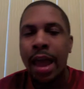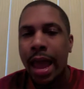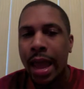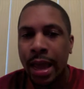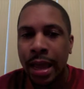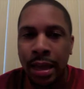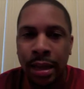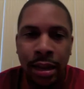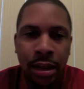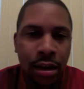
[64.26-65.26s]
and
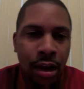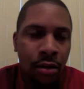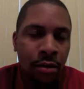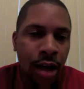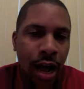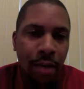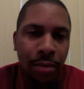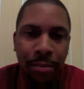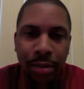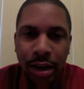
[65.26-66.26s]
you know
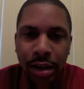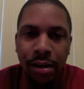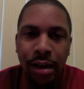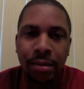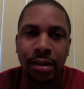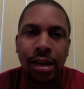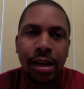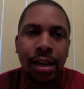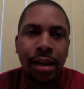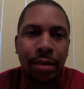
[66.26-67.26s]
comment below let me
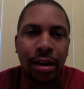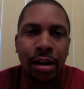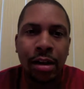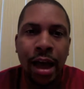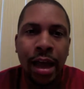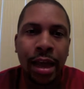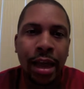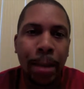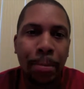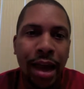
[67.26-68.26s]
let me know how
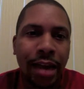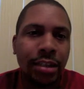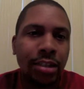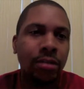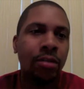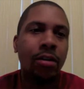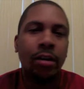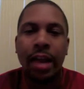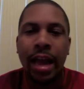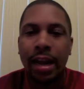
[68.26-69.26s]
it impacted you or
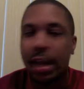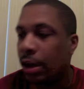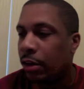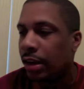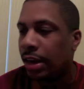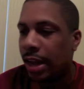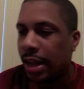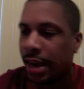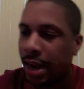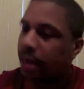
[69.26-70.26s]
got a golden
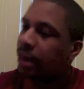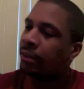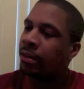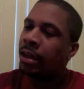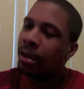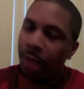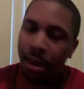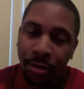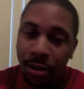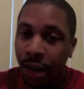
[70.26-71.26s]
nugget out of it
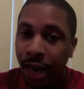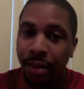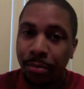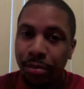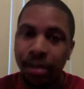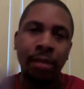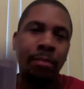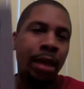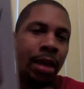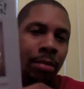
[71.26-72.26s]
maybe you like the book
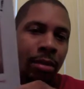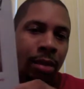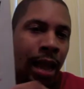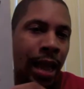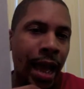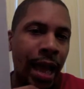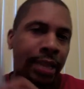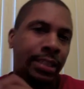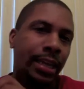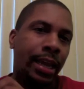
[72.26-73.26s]
maybe you like how i
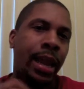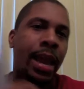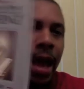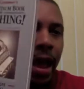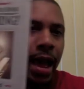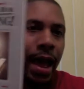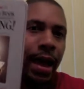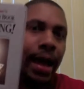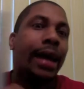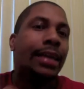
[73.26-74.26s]
say how,
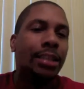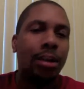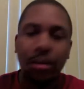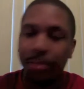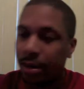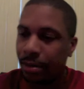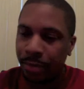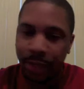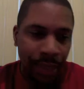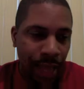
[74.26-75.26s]
how i talk about the
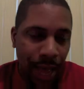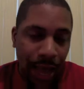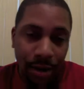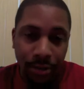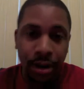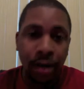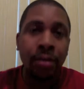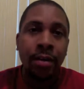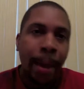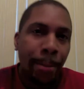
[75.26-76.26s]
book i don't know
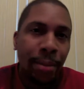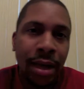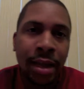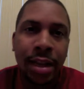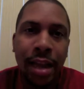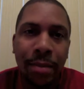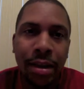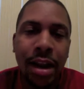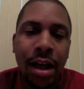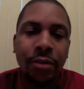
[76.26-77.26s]
but let
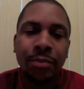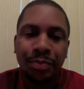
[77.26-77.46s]
me know